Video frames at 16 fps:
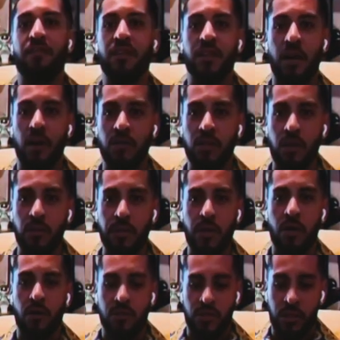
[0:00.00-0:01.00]
the
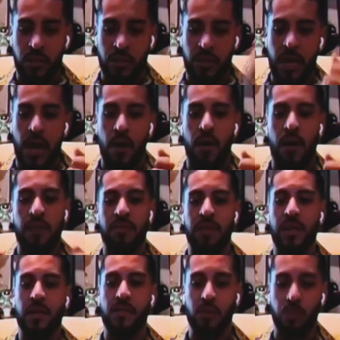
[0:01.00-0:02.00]
LWO just now, I think,
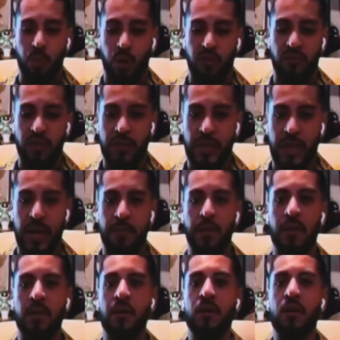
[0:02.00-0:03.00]
is a perfect timing
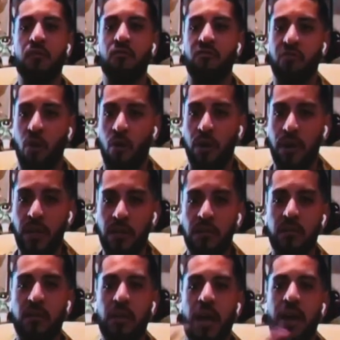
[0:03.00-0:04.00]
for it to
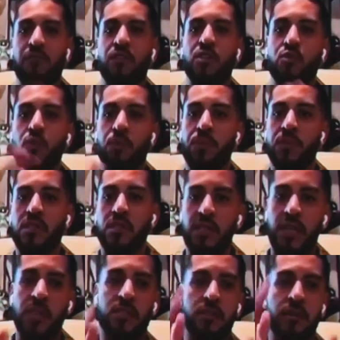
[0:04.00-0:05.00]
have this
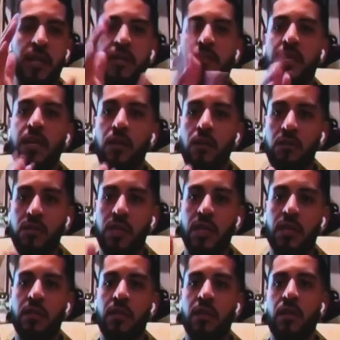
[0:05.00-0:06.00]
representation. Latinos in
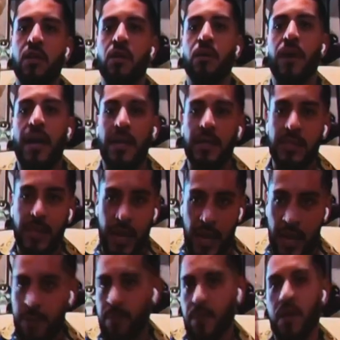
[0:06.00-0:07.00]
the USA,
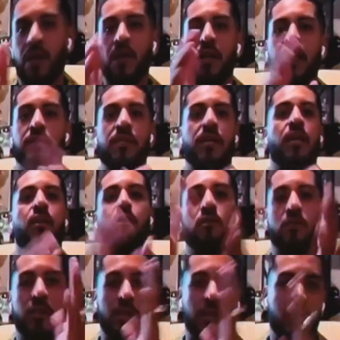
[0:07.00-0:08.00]
Latinos
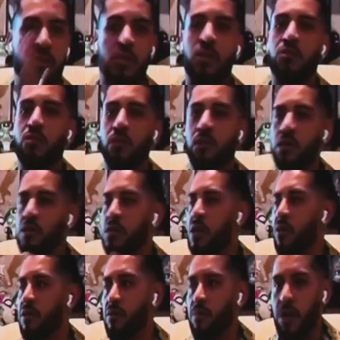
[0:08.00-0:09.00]
in Central and South
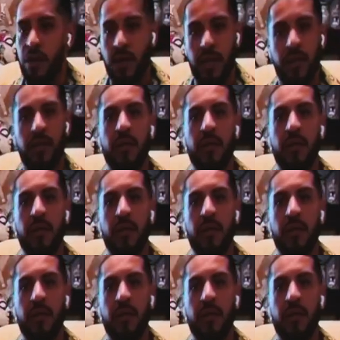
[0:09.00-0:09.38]
America,